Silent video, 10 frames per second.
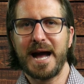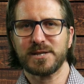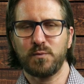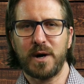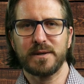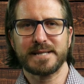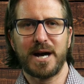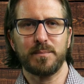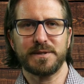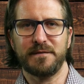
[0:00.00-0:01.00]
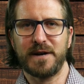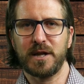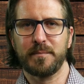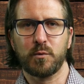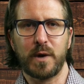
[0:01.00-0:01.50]
as well as help
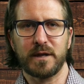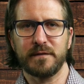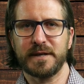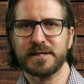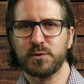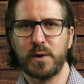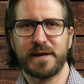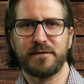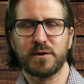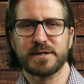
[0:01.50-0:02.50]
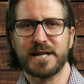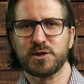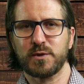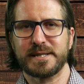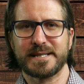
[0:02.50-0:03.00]
develop relevant 21st
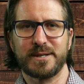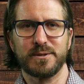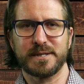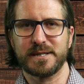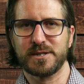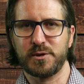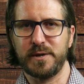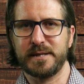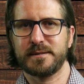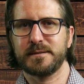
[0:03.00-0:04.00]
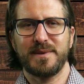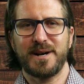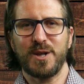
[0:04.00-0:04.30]
century skills in students.